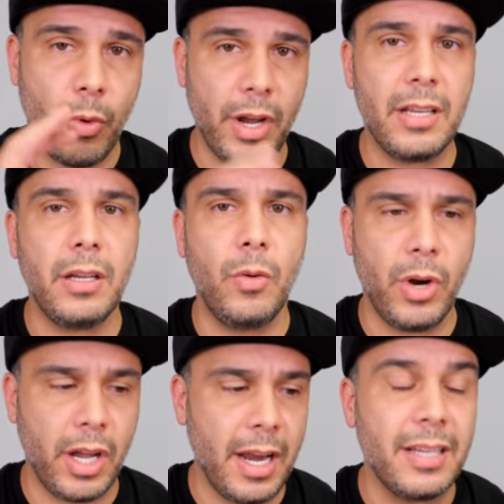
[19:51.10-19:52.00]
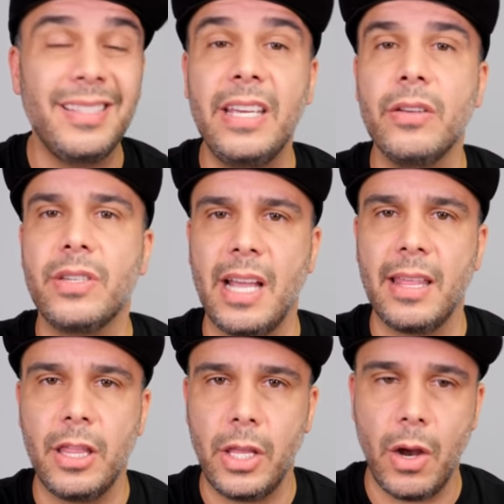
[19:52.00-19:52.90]
we're gonna continue
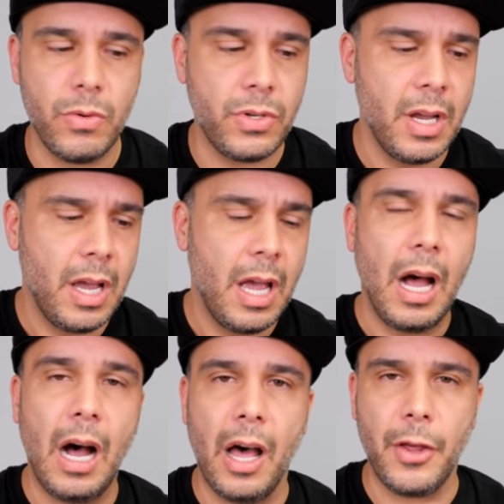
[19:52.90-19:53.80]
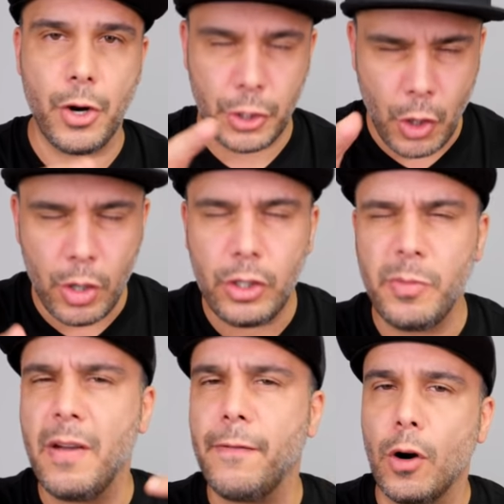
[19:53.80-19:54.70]
selling those. There's going to
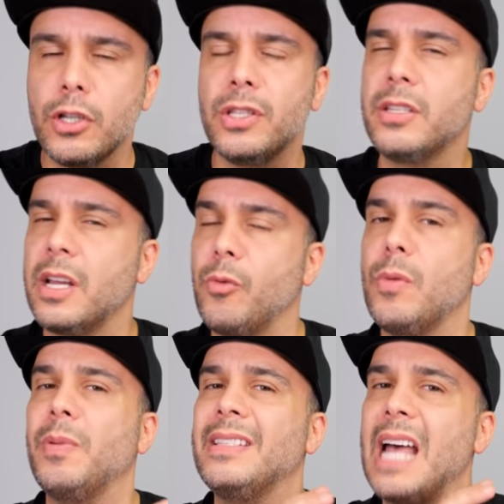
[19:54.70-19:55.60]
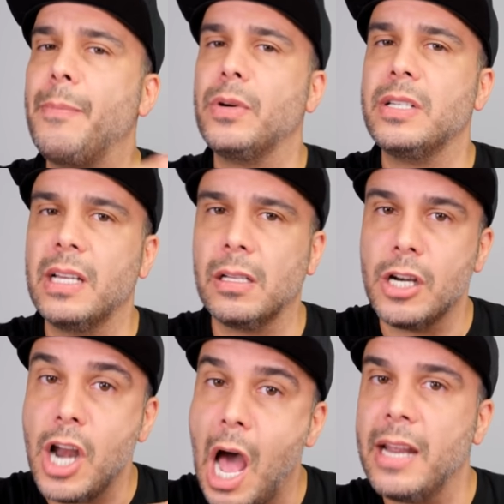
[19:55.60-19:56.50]
be a version that's going to replace that
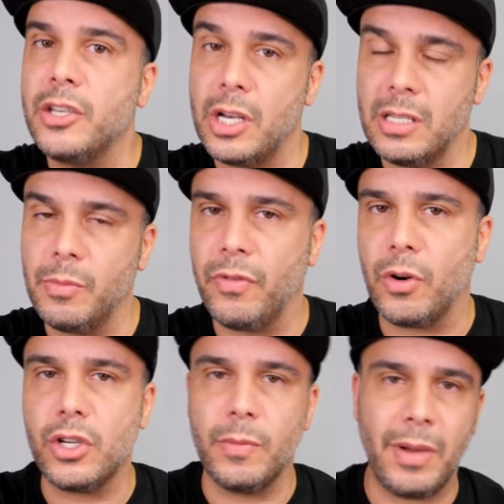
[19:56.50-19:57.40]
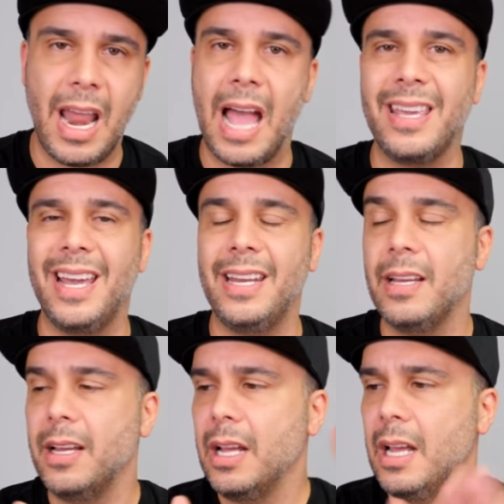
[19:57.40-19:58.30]
particular non-ingestible version, but not
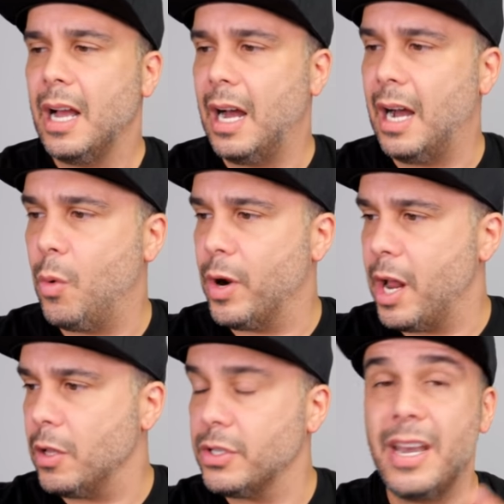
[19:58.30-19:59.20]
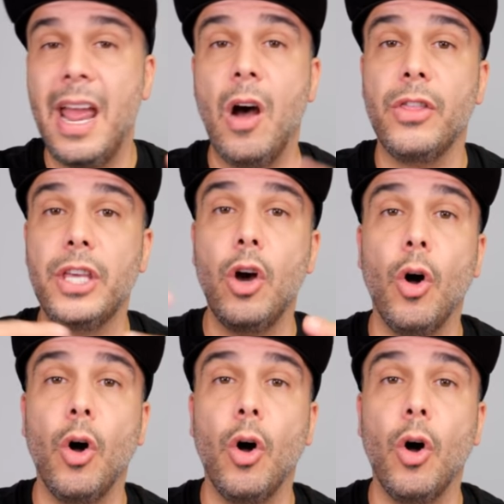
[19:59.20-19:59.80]
yet. What else? Now, the